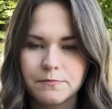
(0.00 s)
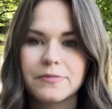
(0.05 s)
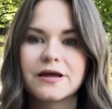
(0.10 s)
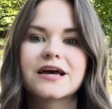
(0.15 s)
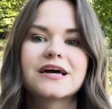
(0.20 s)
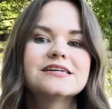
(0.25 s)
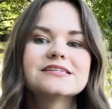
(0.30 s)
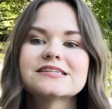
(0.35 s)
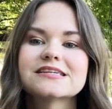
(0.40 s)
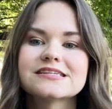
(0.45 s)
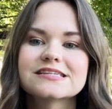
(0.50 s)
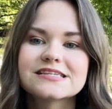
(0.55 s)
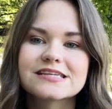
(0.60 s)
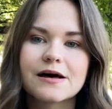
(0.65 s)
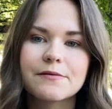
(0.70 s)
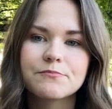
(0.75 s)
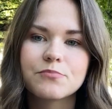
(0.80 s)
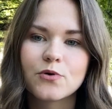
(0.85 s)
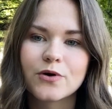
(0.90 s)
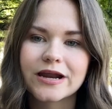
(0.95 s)
because at
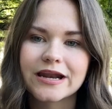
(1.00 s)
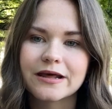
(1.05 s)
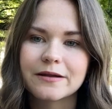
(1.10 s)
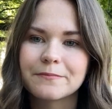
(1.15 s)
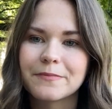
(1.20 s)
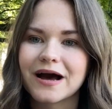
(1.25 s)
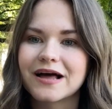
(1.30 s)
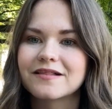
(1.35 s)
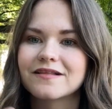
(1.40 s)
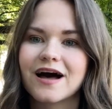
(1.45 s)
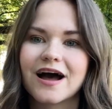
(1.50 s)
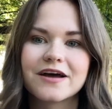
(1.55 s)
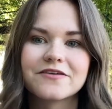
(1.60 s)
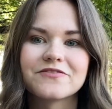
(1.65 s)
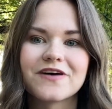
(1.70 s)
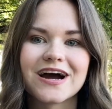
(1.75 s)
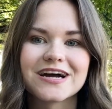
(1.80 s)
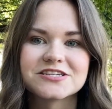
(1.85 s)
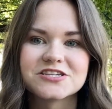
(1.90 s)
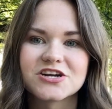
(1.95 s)
some point in my life
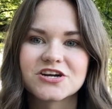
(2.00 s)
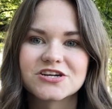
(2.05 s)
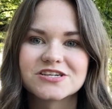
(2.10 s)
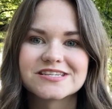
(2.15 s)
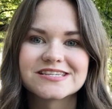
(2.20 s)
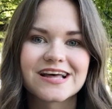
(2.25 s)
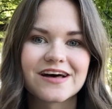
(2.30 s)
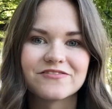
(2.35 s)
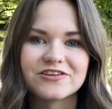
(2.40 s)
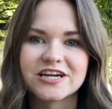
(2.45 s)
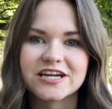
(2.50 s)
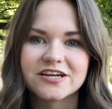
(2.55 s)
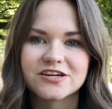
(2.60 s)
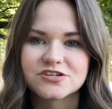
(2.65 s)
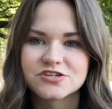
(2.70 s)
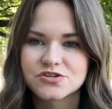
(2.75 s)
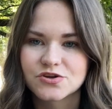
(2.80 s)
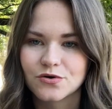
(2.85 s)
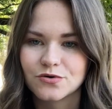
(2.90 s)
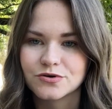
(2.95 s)
I turned 70
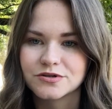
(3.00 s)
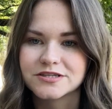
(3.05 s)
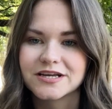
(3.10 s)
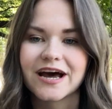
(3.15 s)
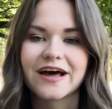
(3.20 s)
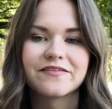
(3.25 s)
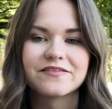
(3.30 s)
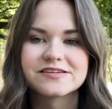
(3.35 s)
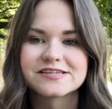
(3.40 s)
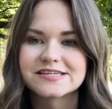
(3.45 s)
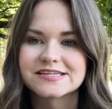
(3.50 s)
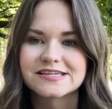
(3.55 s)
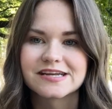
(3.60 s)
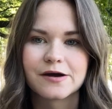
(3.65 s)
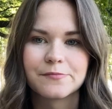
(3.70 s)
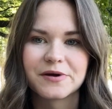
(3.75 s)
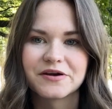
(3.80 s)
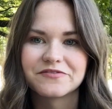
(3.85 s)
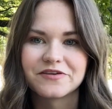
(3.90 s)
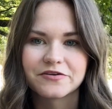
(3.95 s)
years old and this is
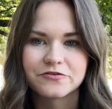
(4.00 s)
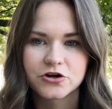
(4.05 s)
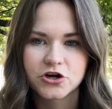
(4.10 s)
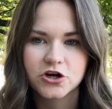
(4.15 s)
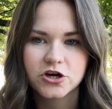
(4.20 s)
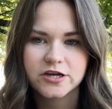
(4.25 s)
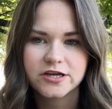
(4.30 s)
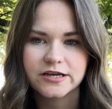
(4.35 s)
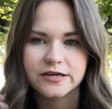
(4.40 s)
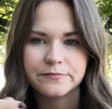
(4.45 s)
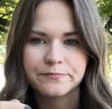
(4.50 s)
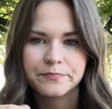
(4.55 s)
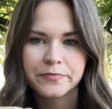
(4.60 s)
now my favorite cookie.